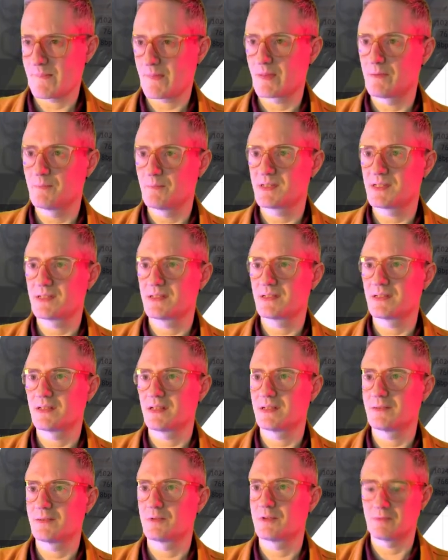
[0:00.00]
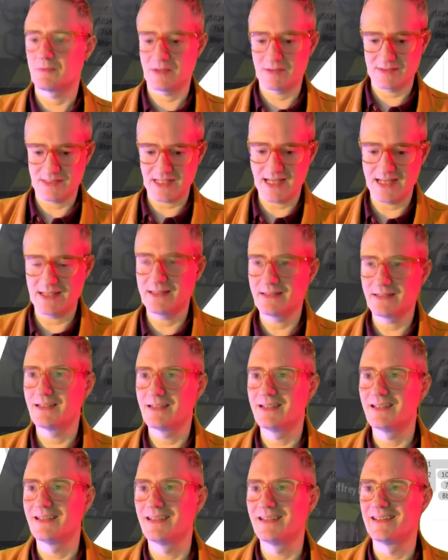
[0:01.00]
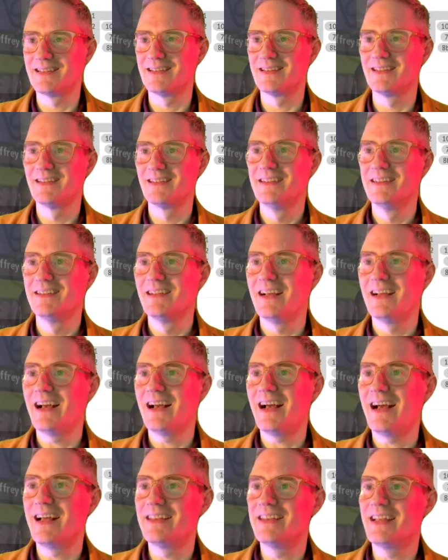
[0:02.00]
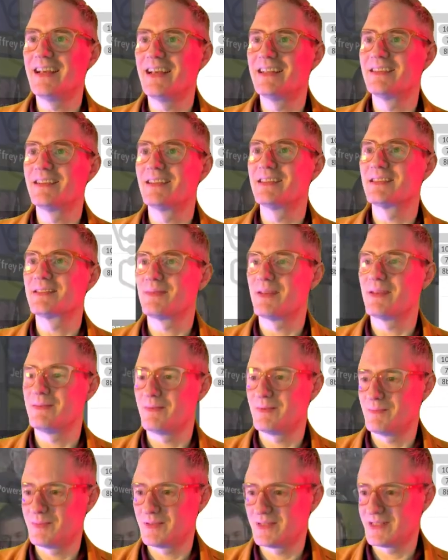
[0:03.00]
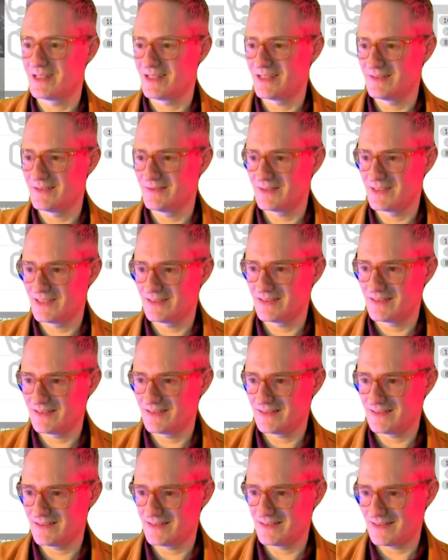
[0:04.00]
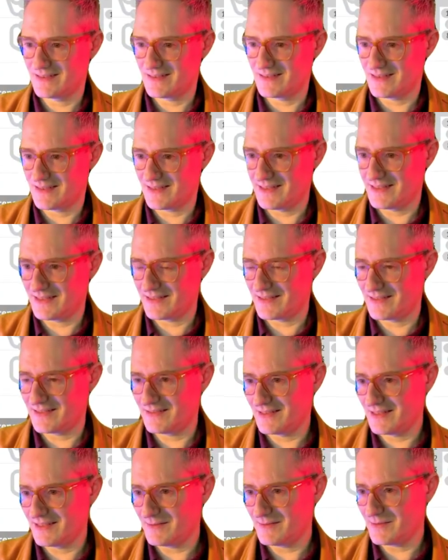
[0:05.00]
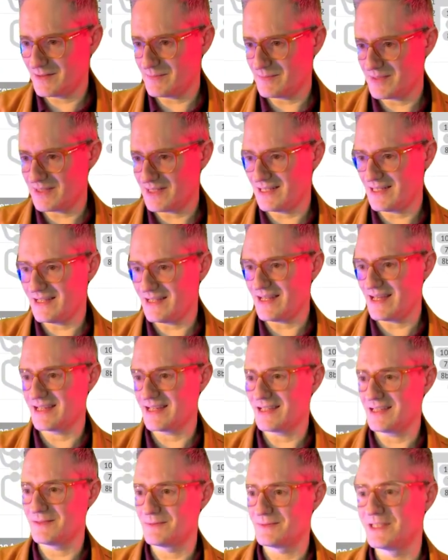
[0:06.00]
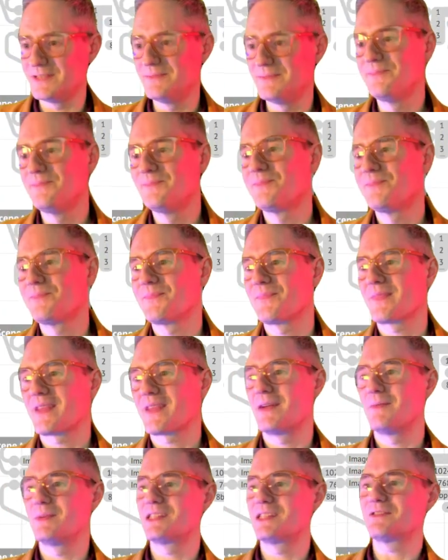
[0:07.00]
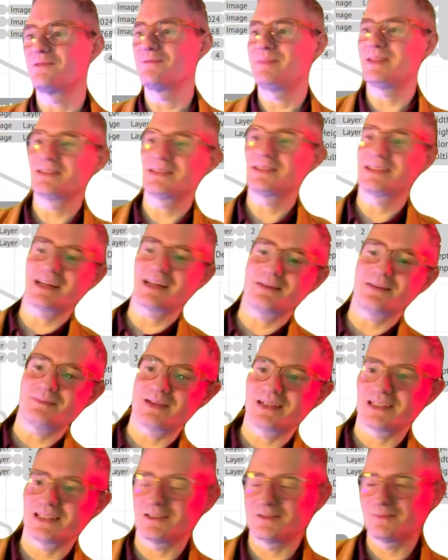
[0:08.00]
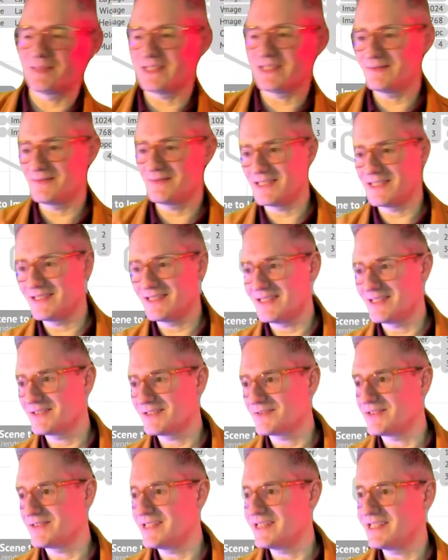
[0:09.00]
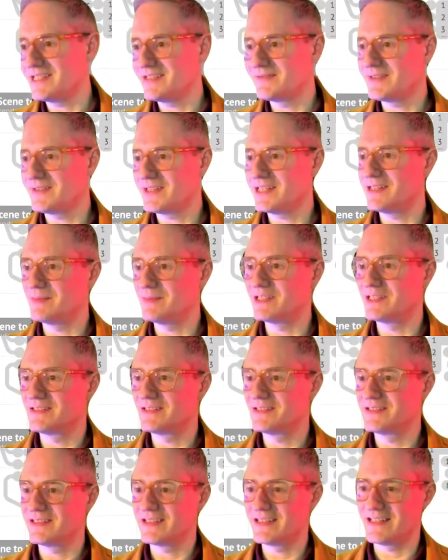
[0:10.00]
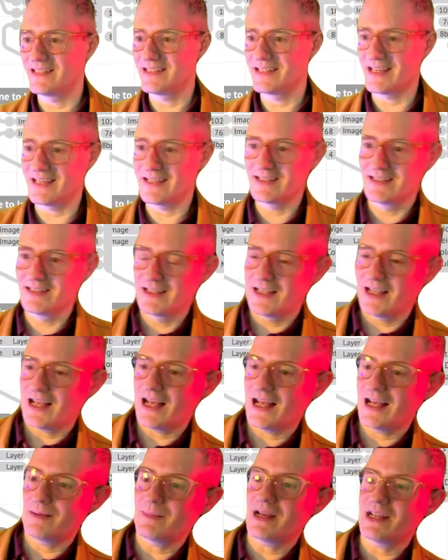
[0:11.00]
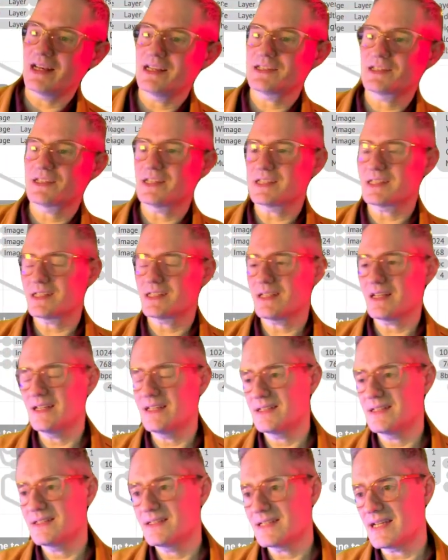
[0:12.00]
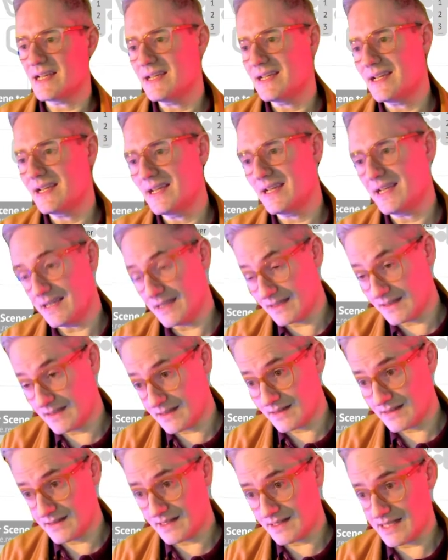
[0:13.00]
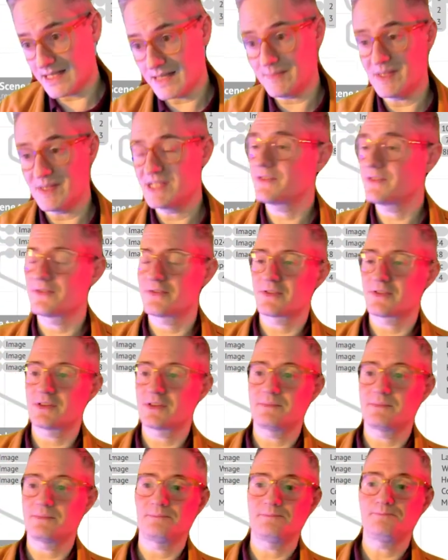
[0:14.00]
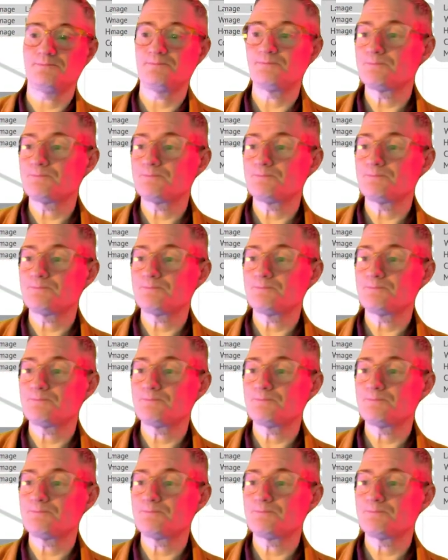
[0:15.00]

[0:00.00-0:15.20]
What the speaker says: Oops, I want to rotate. And then let's maybe put it over, I don't know, like we can put it like that, can't we? And we're sort of building up a little bit of a 3D environment like that. And it's just like taking in the image from